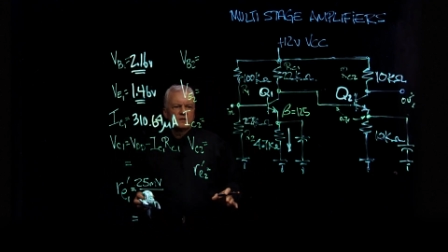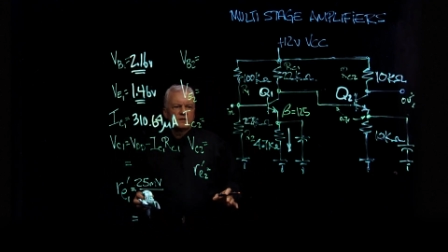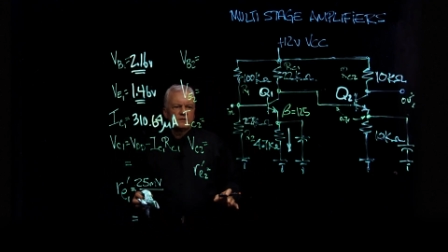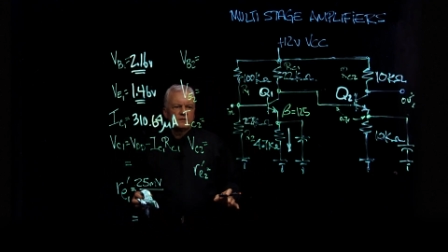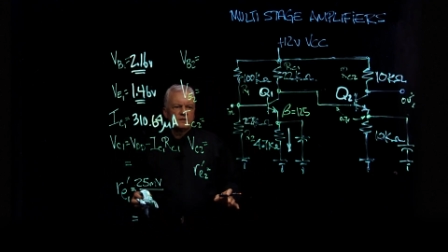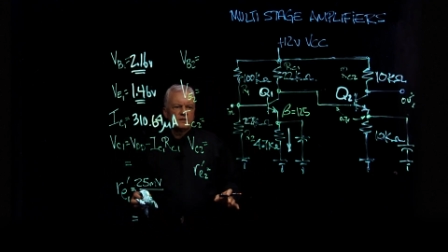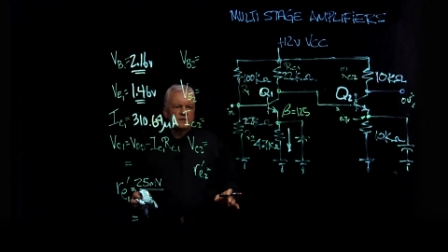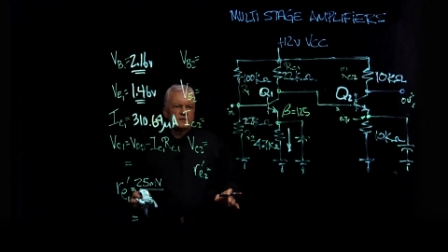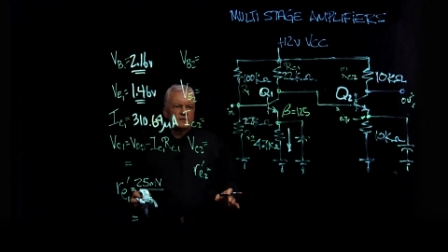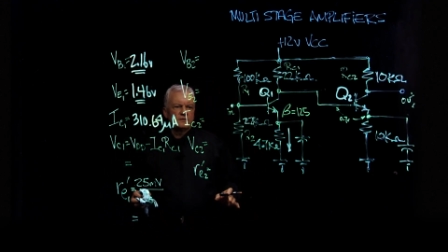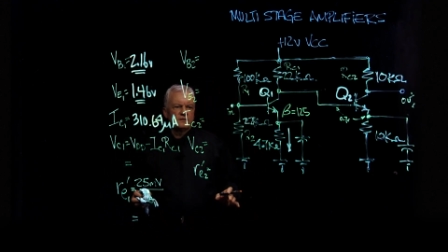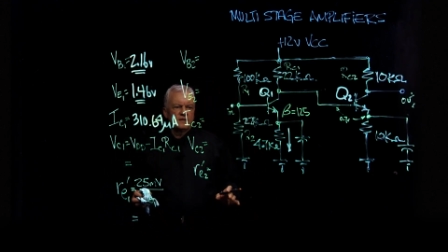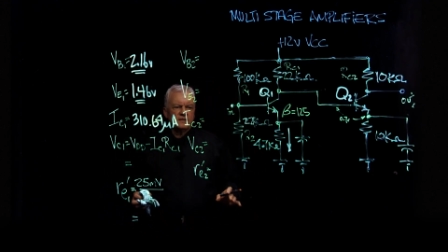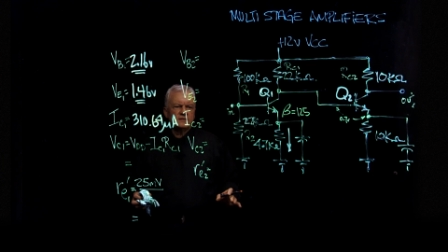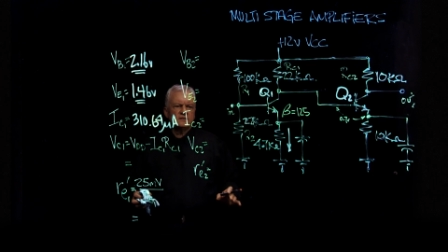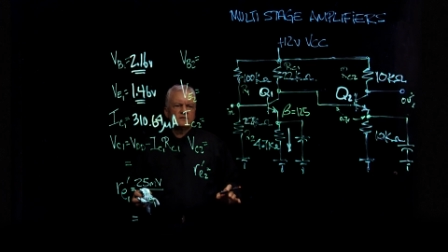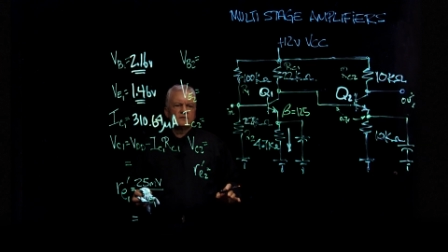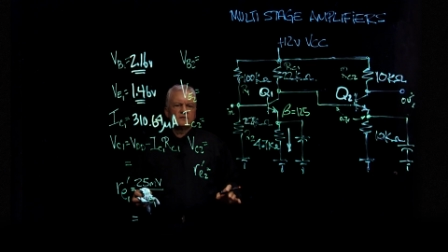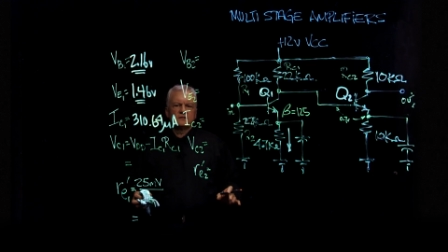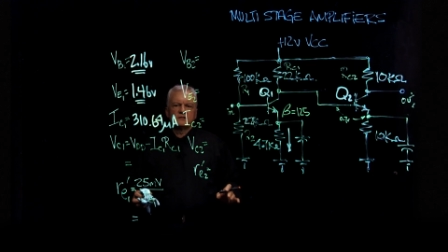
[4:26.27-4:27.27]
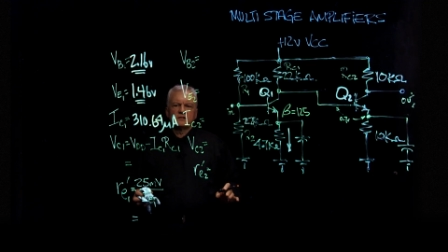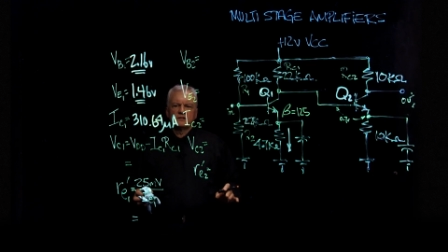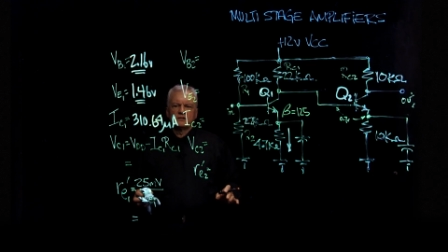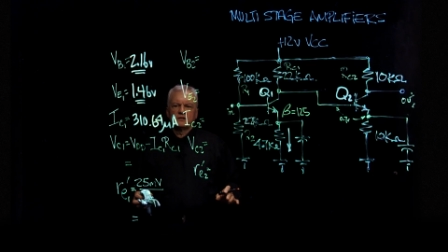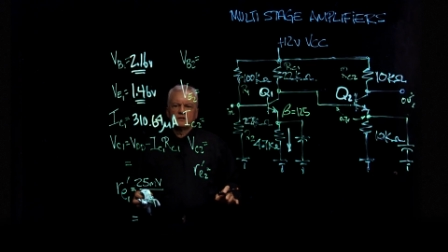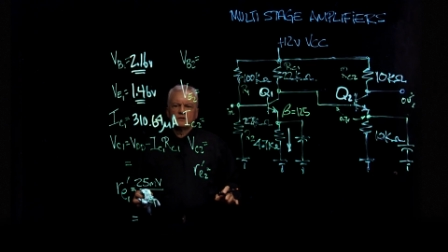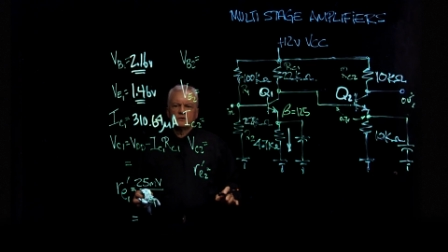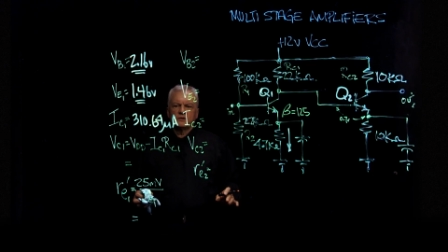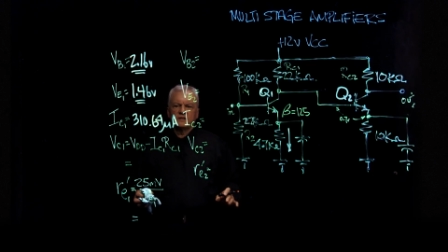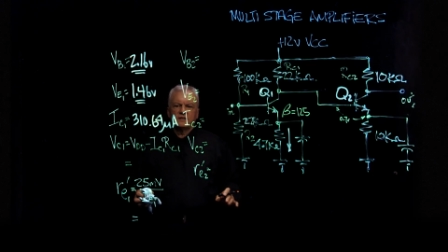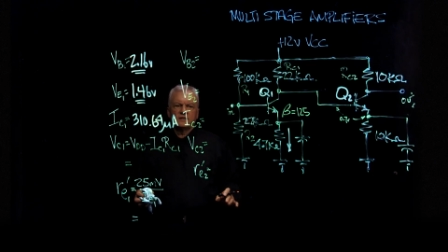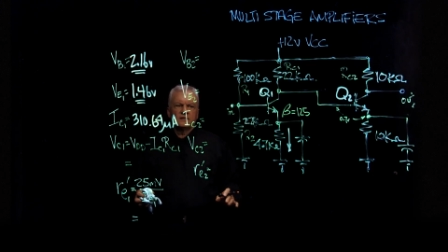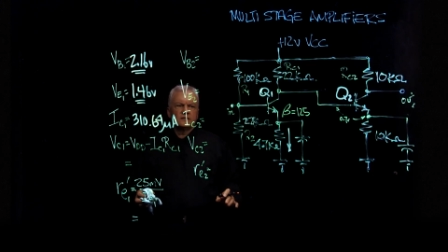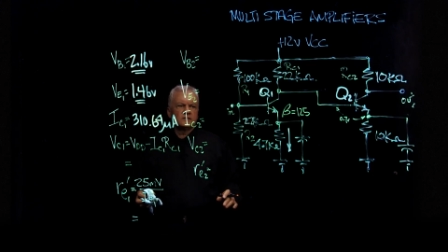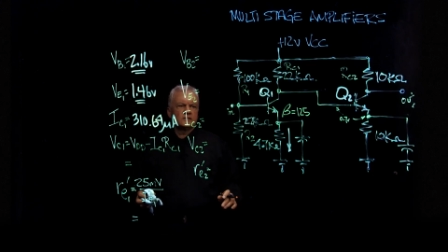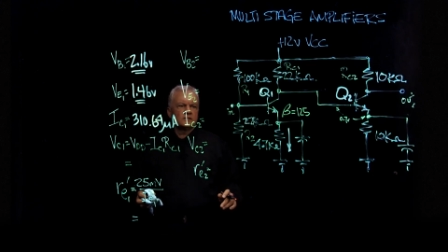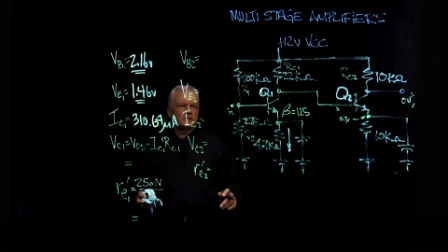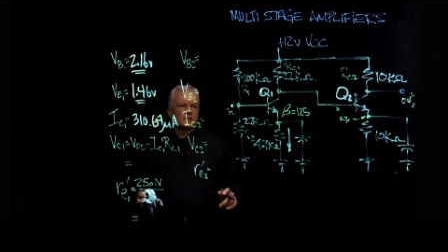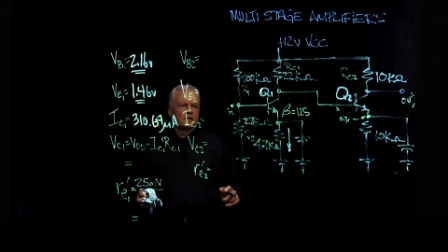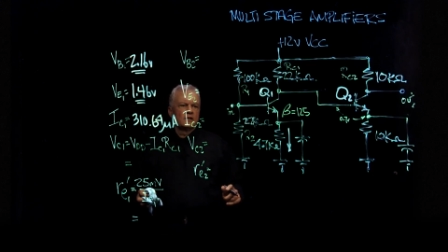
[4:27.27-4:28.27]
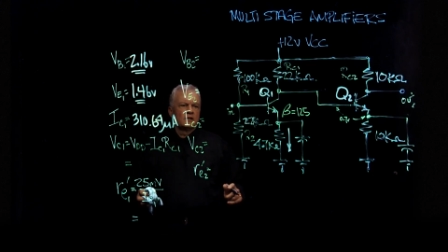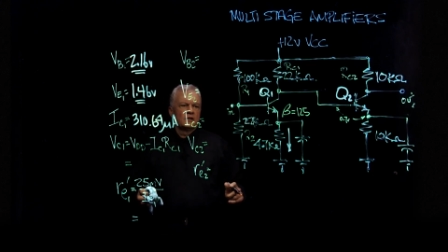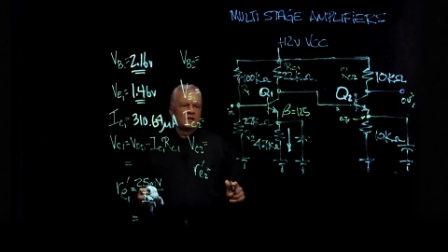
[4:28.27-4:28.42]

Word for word: The next thing to know is